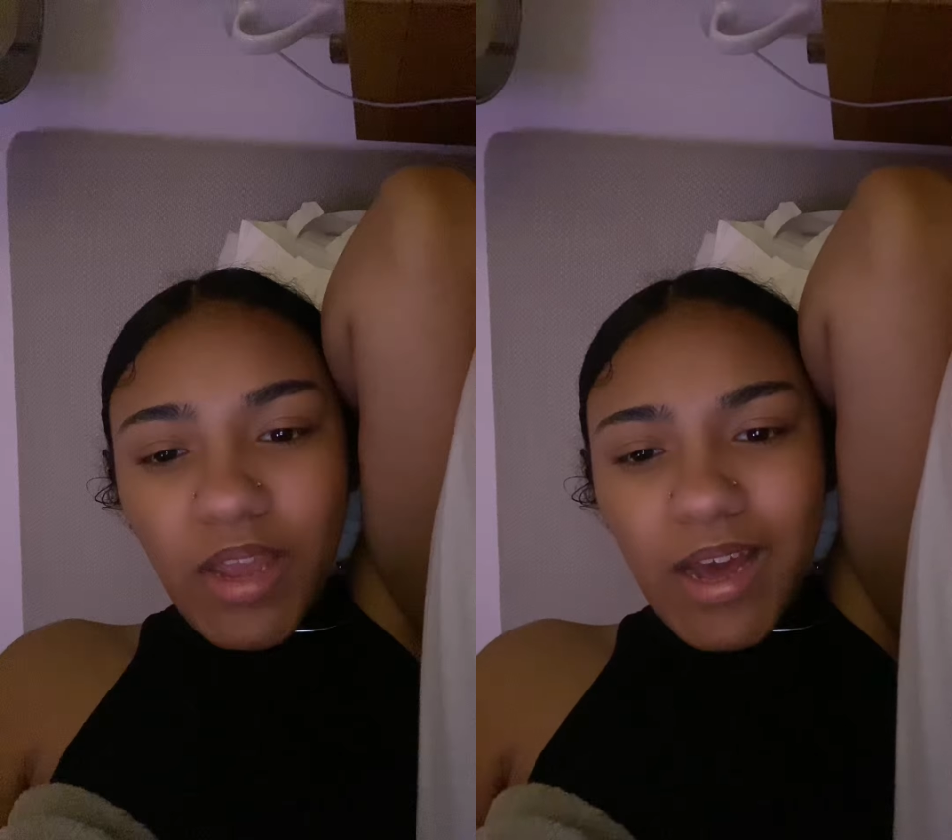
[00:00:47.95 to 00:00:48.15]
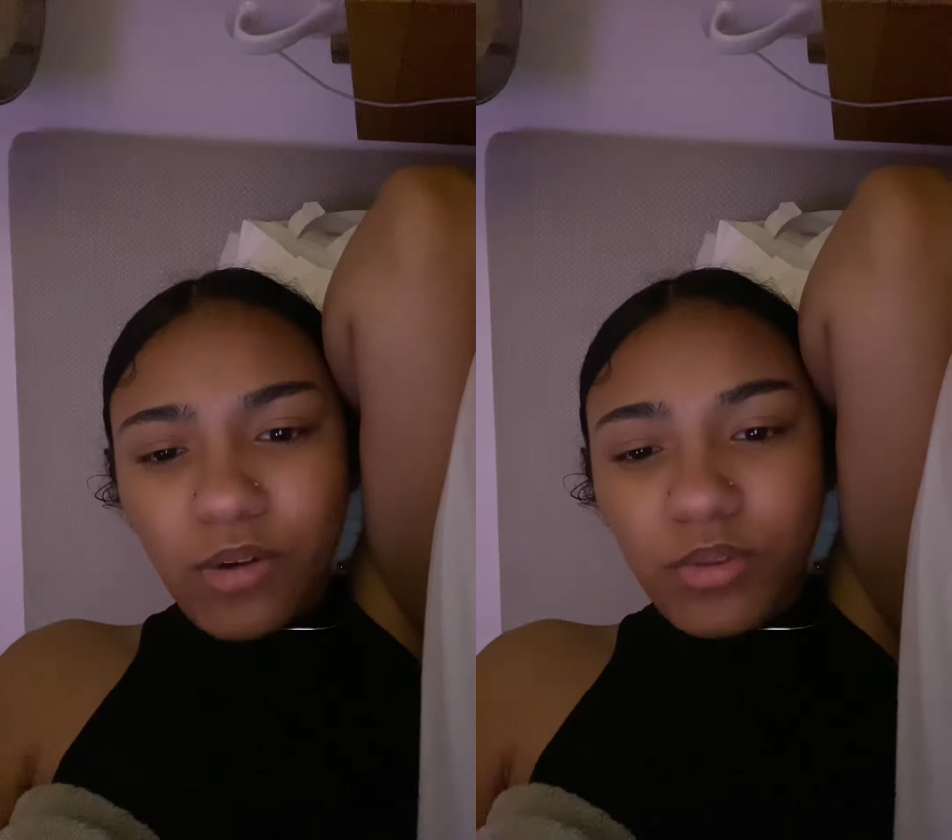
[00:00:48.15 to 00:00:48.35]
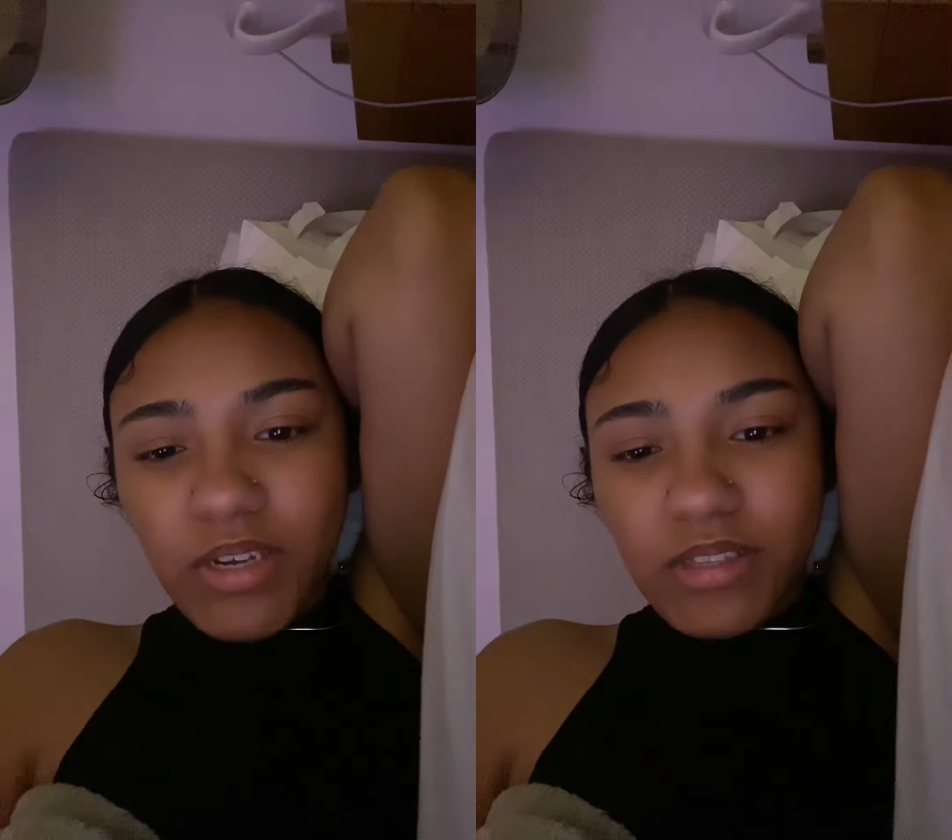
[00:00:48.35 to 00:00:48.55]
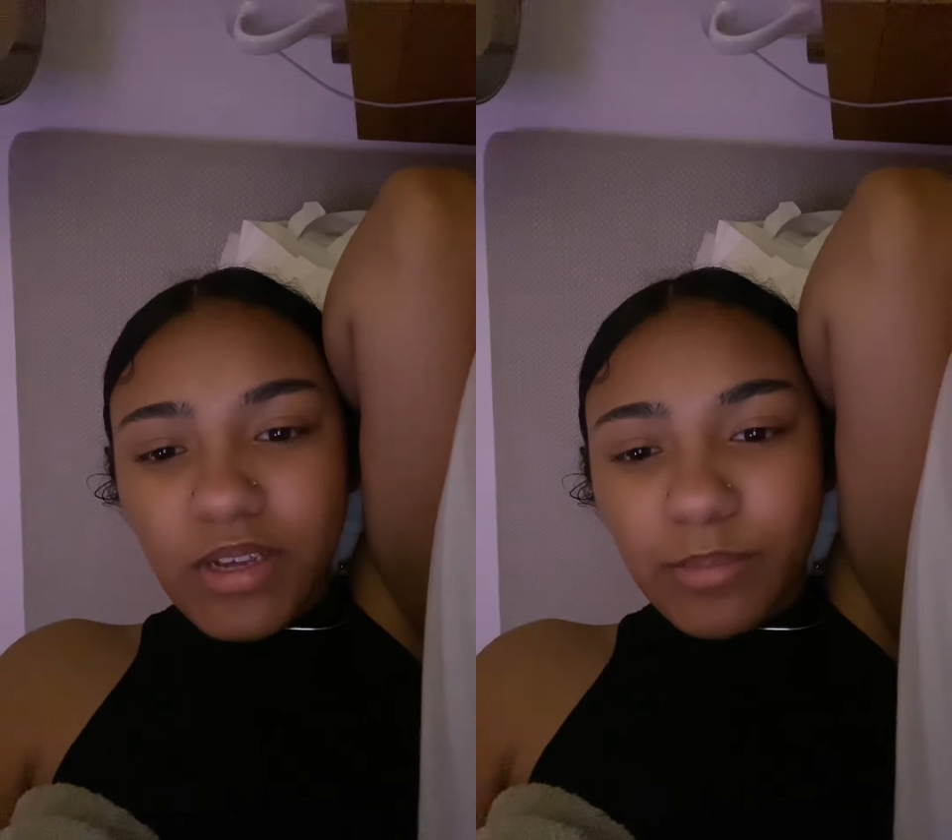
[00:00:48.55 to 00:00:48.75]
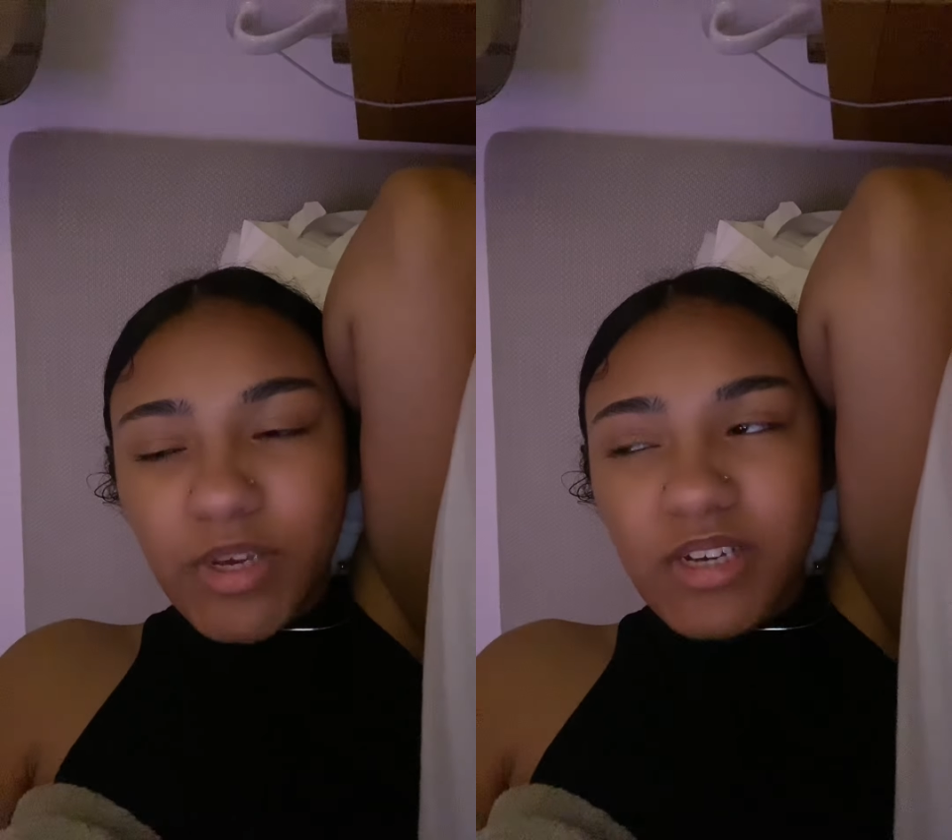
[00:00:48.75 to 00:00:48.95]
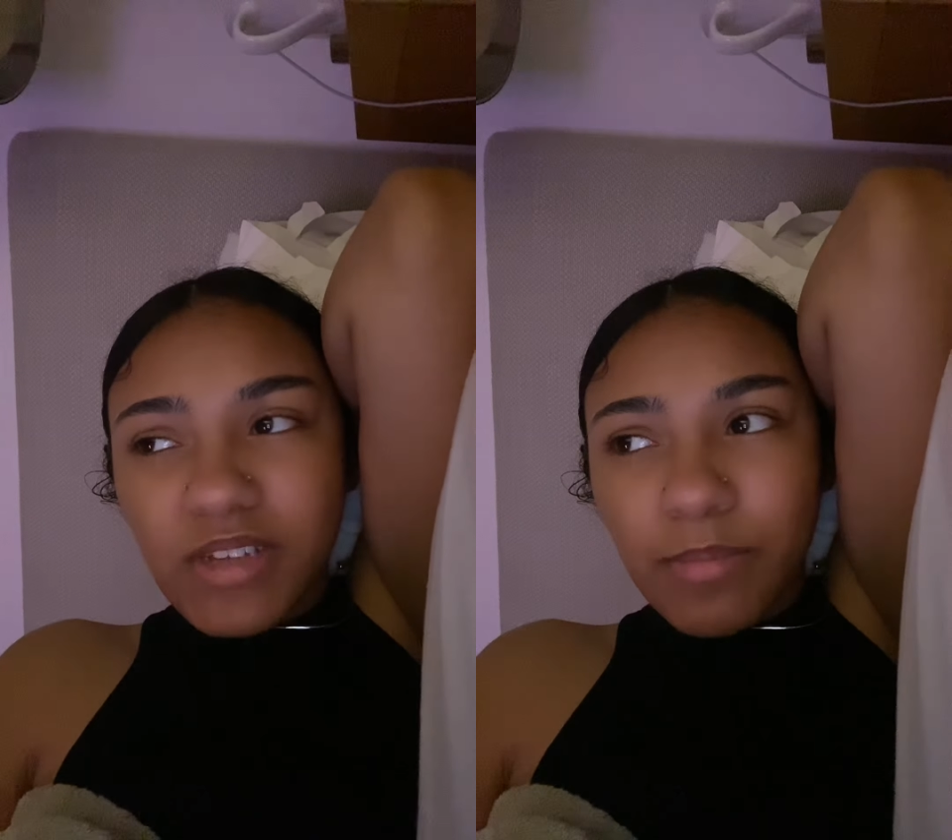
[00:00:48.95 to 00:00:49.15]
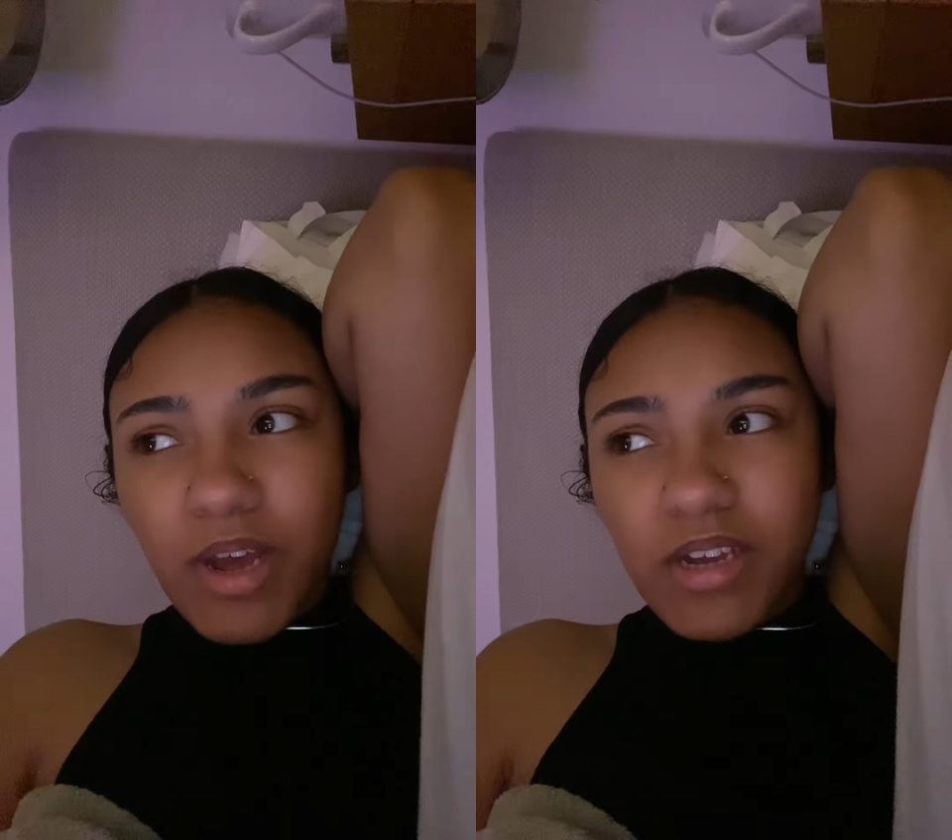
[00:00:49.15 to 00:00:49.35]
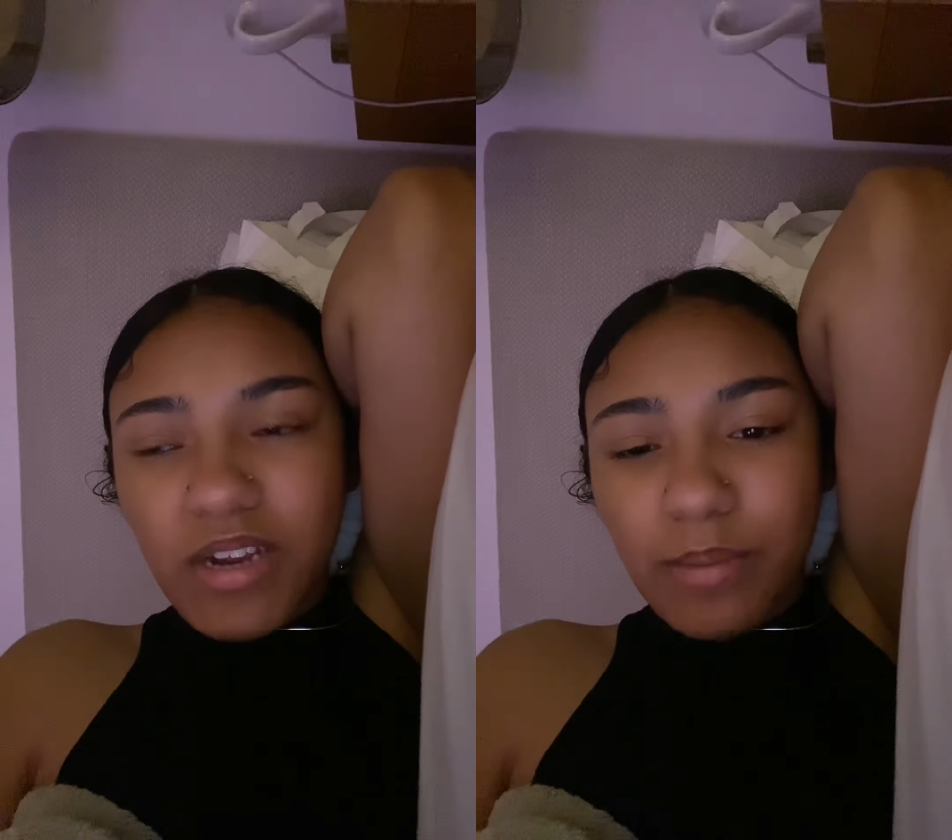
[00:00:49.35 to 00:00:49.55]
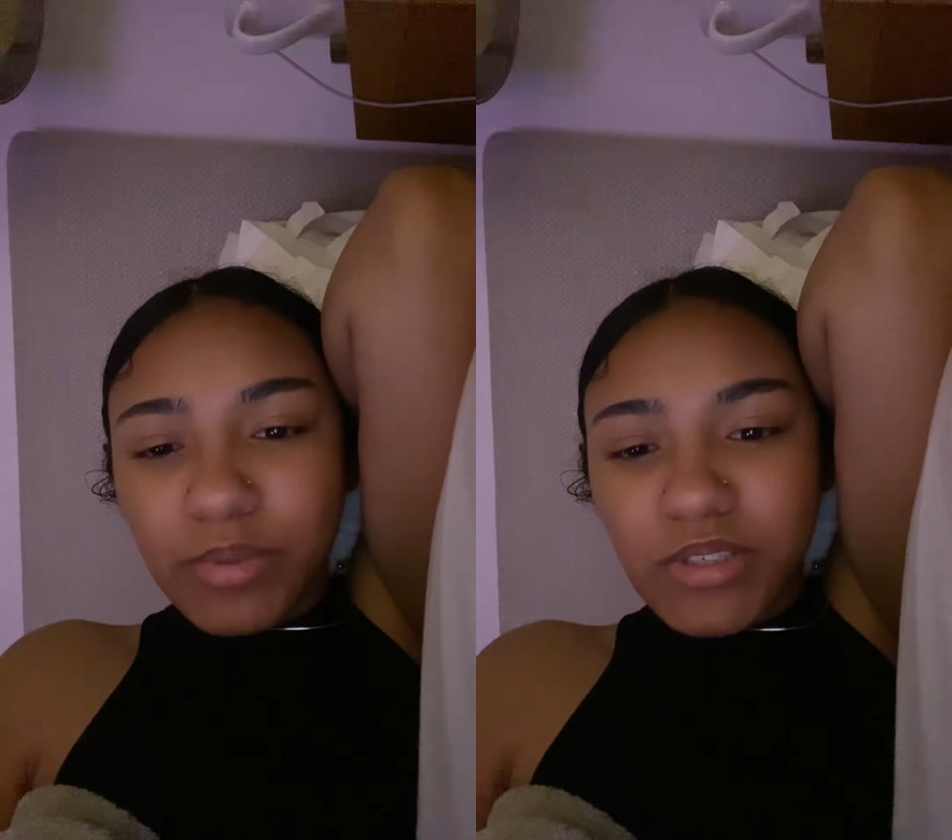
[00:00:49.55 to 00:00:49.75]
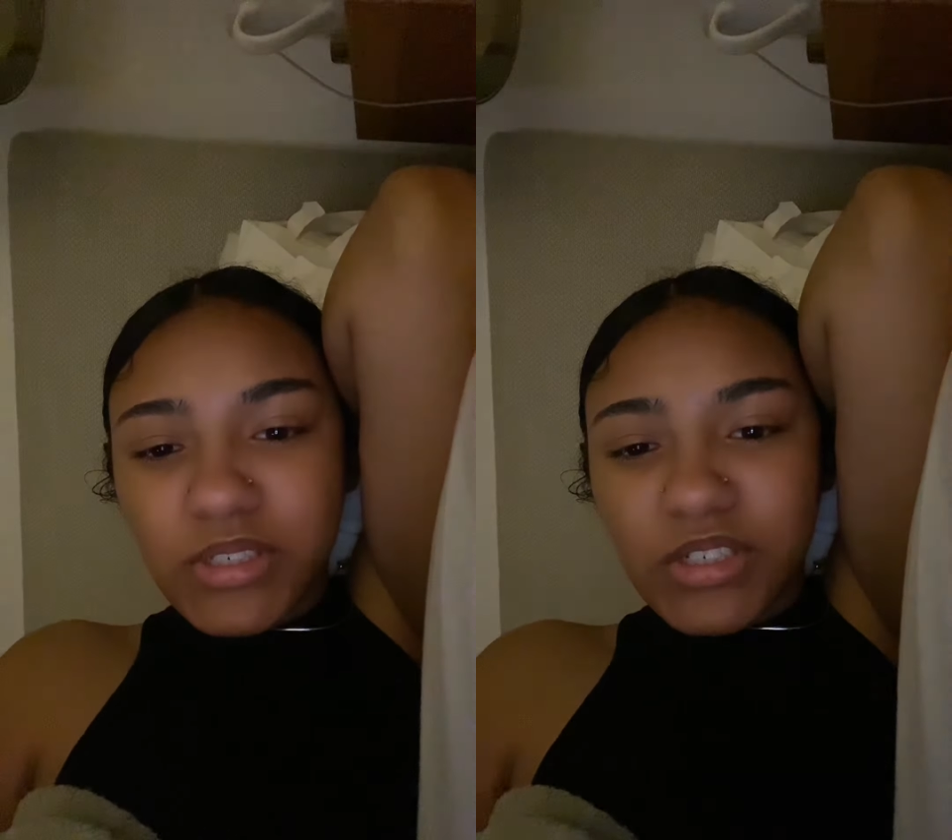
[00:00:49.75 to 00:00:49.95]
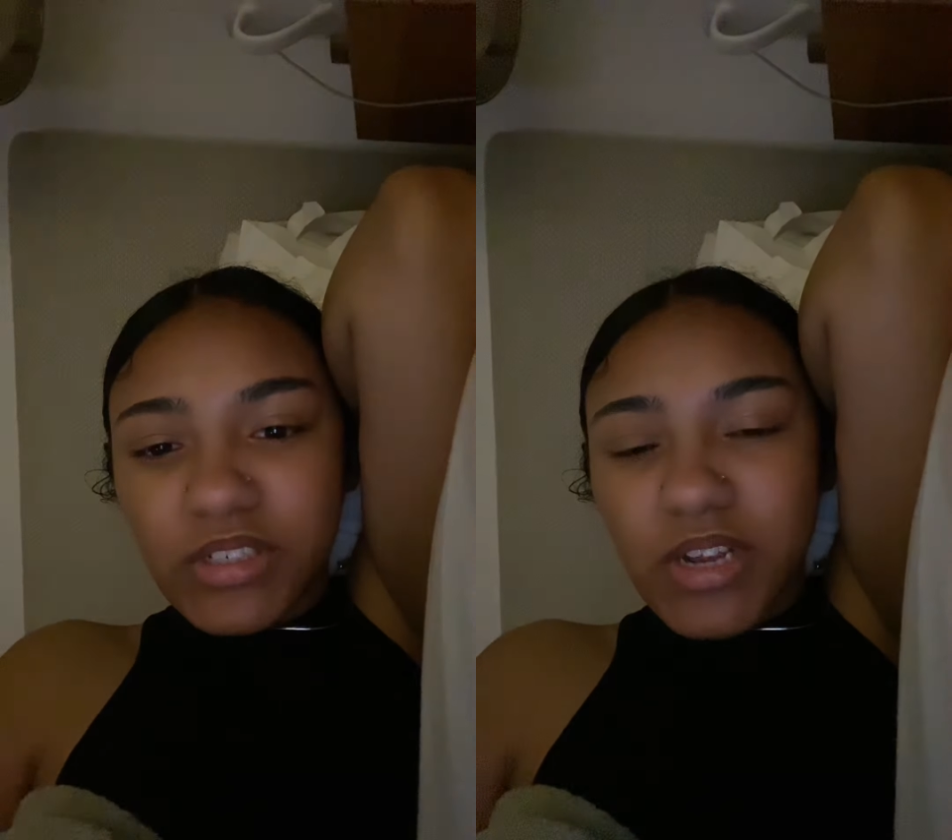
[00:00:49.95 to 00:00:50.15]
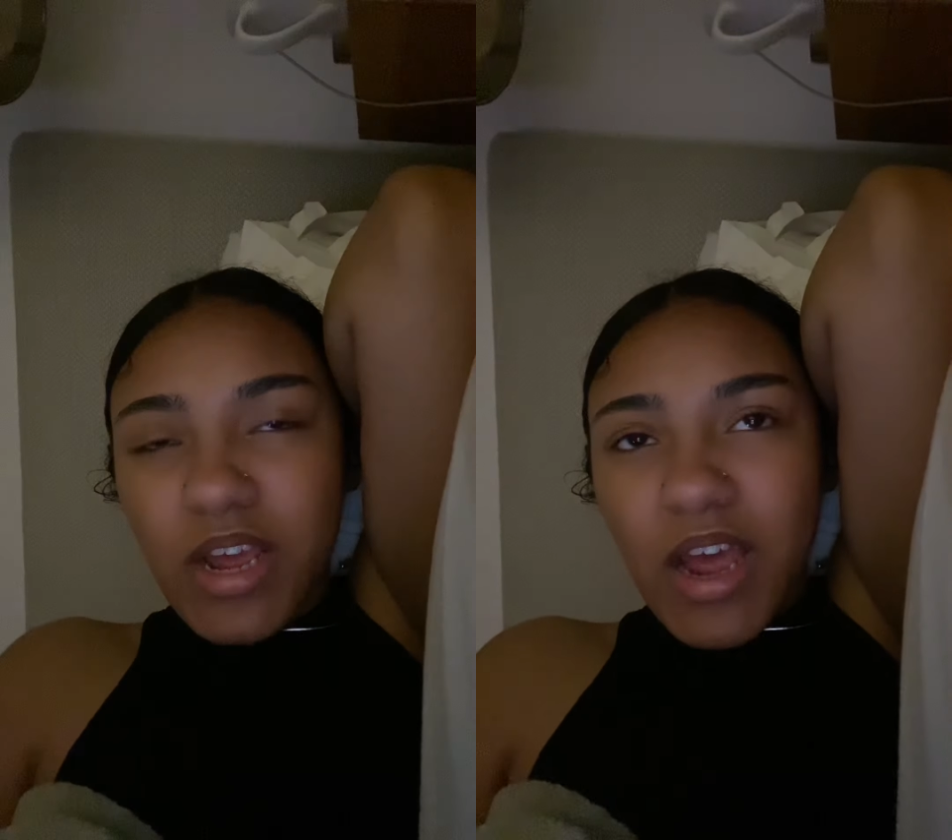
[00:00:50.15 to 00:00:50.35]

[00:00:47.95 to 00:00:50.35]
I don't like that because I'm not in that position.